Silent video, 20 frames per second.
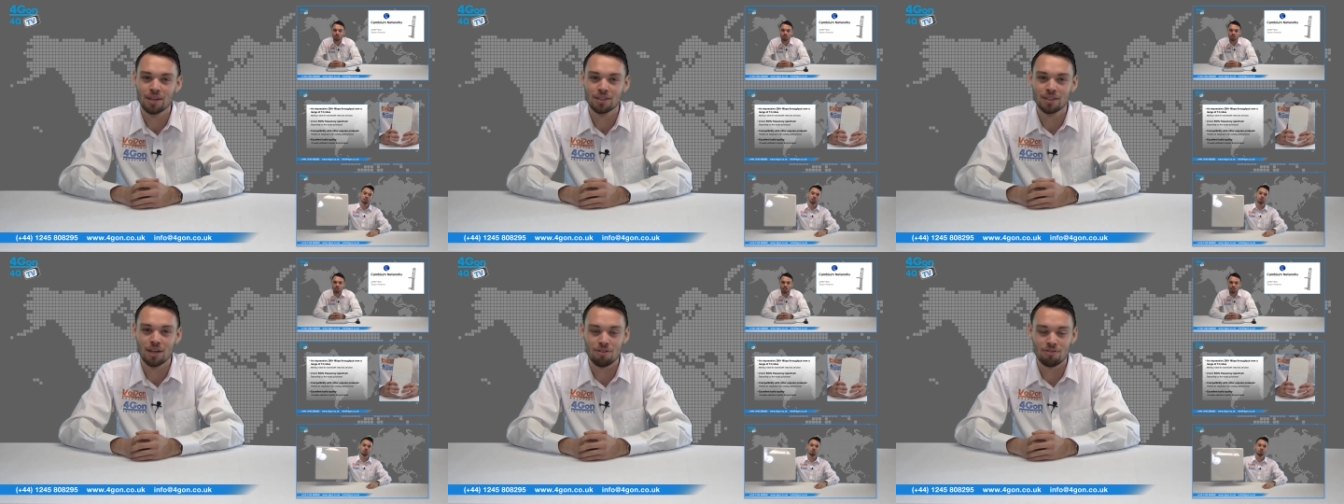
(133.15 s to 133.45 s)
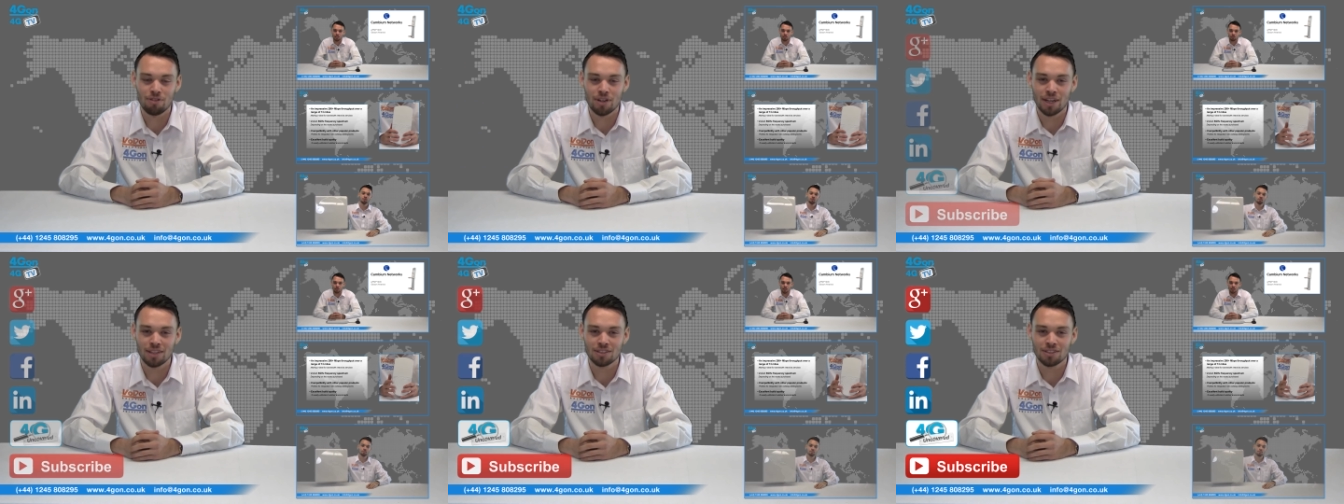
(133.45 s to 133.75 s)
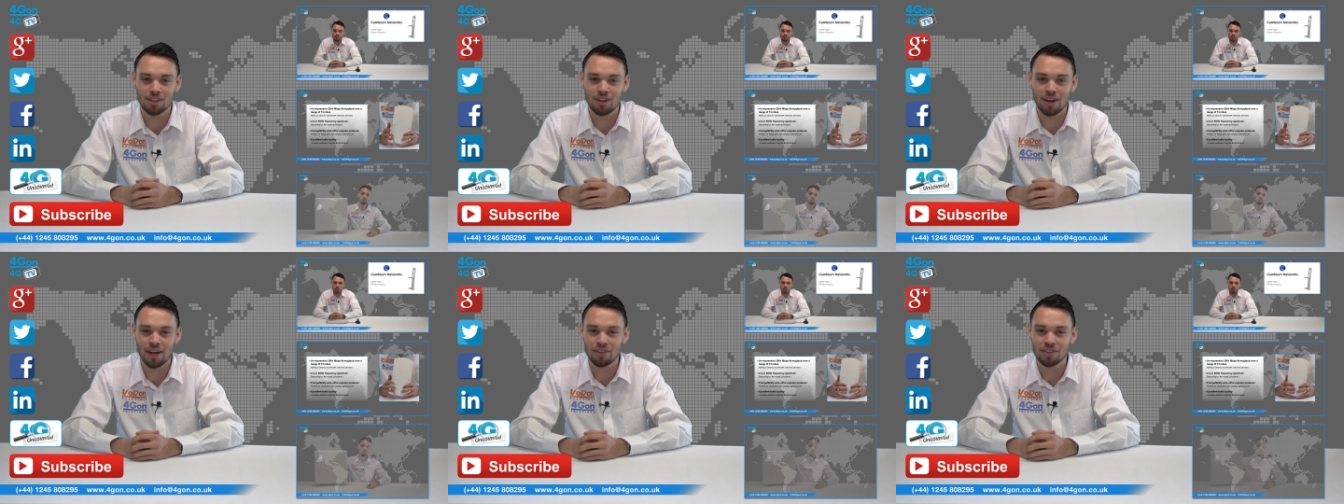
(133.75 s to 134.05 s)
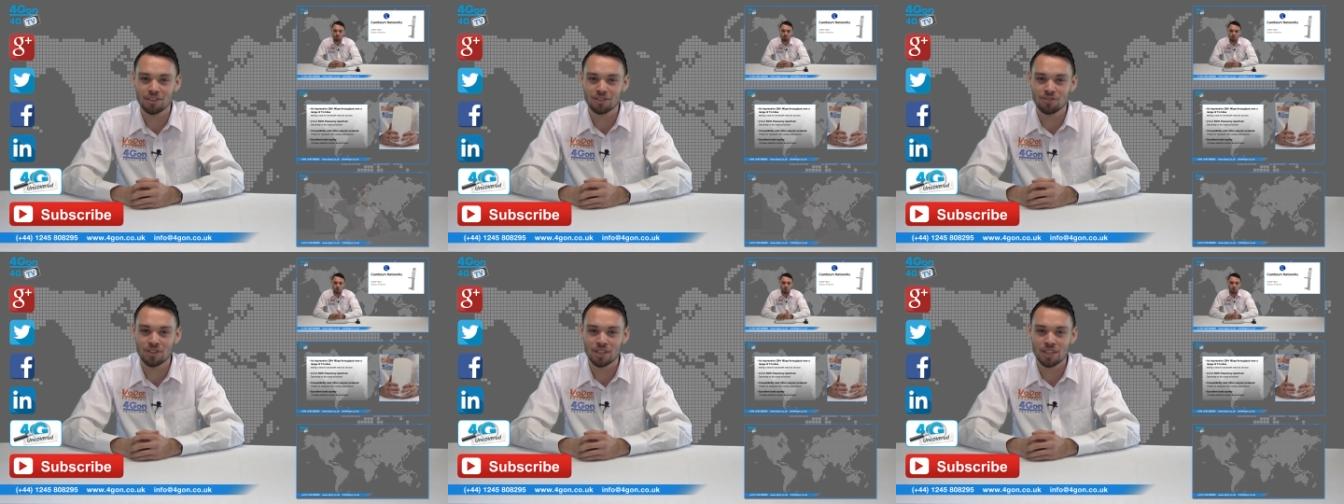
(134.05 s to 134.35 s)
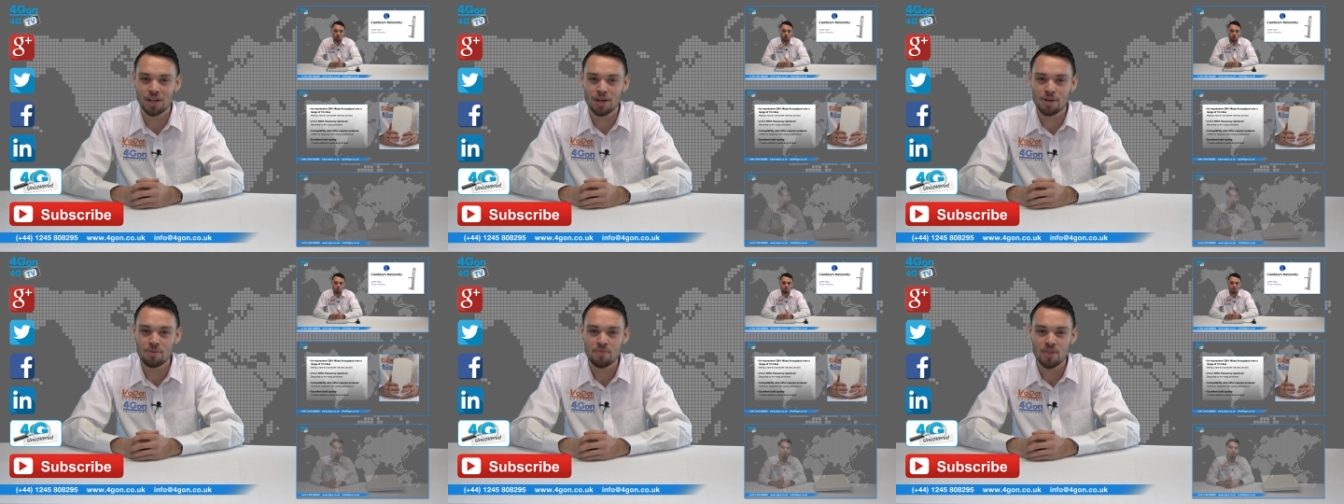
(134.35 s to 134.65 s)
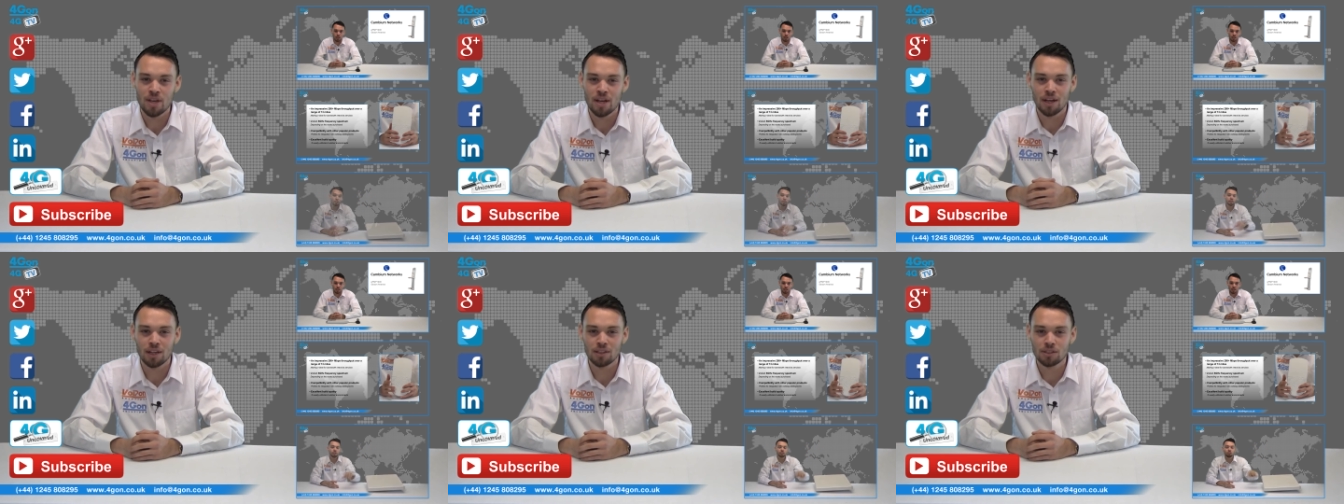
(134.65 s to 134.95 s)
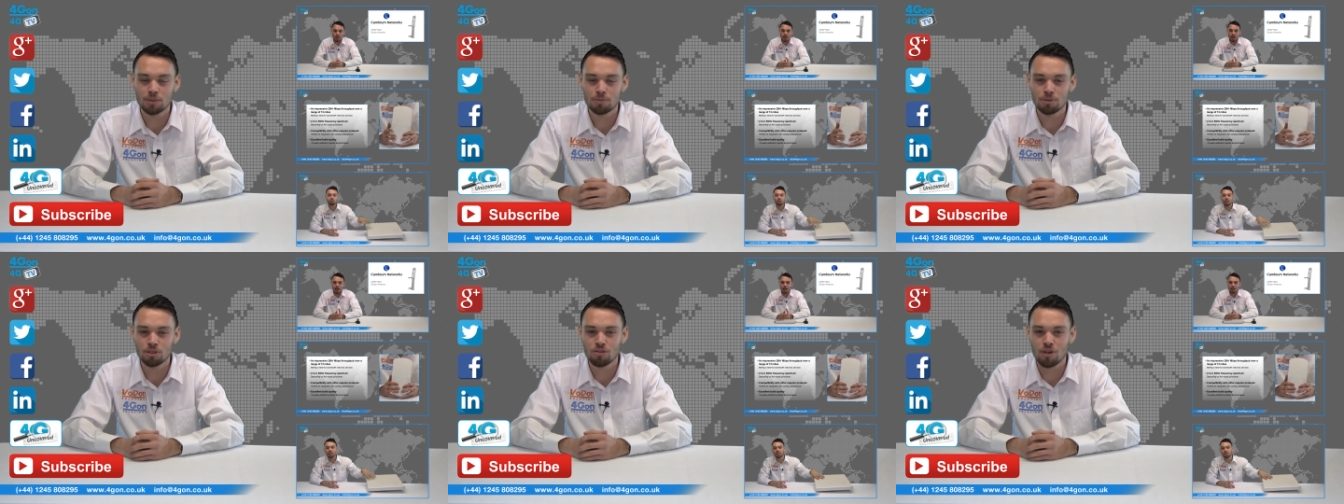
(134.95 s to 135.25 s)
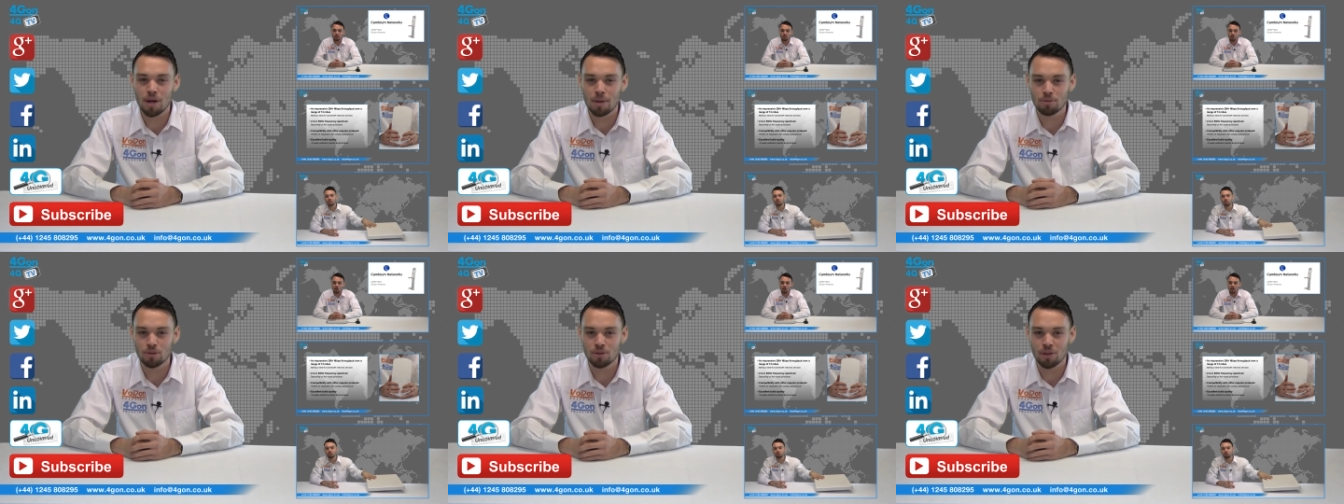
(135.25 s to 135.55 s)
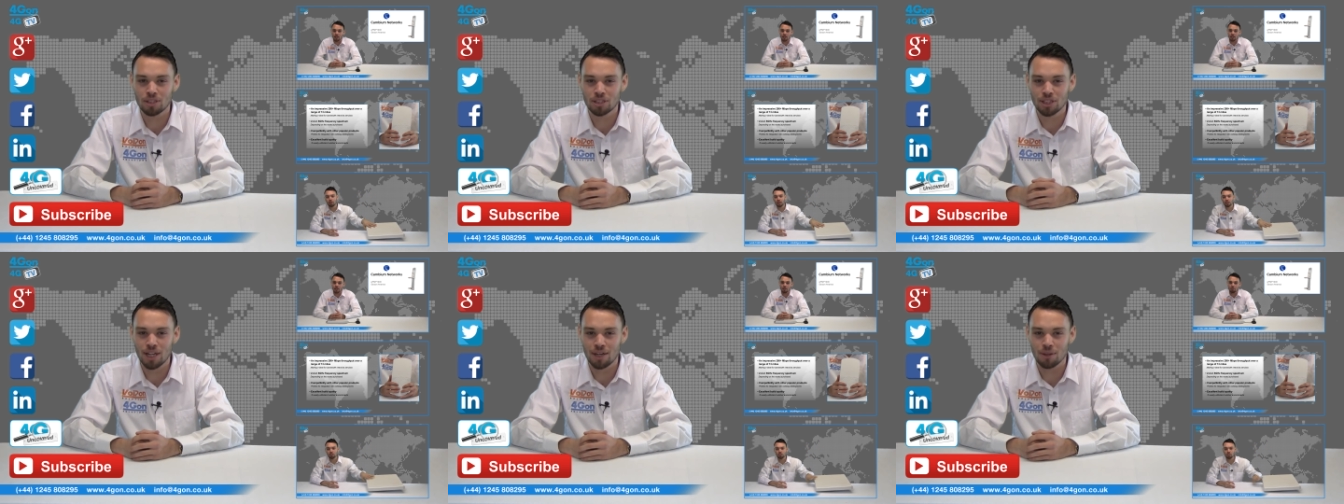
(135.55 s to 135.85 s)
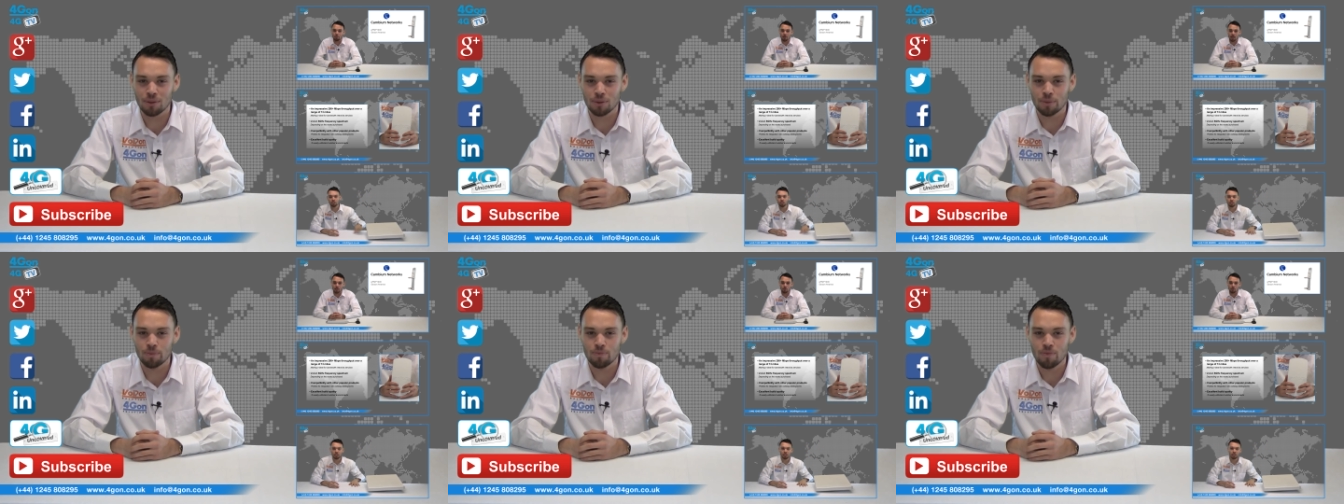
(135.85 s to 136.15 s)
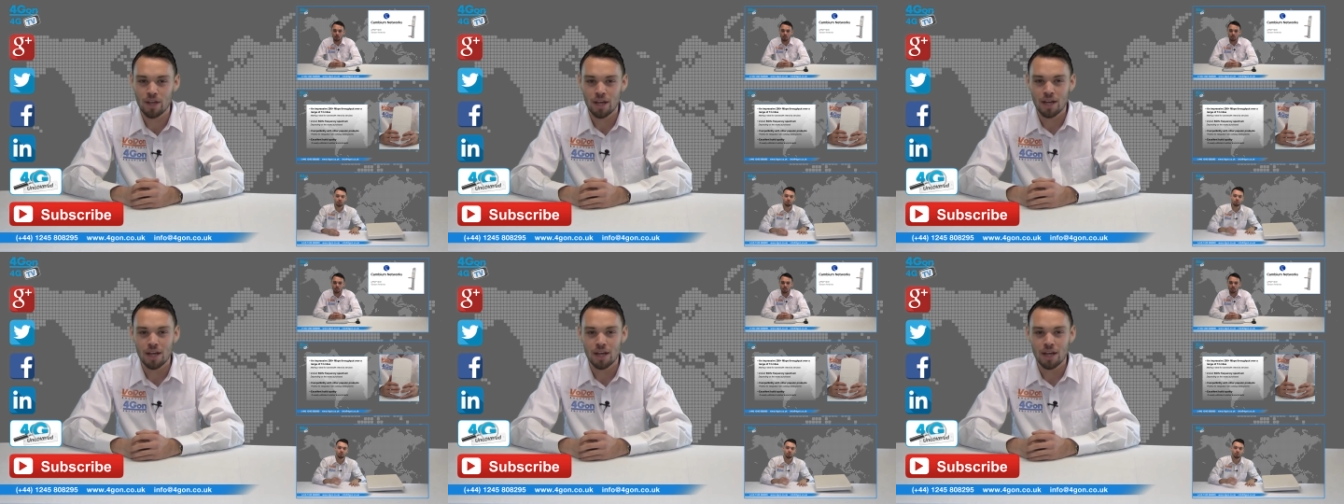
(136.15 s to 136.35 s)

Don't forget to like this video and subscribe to our channel.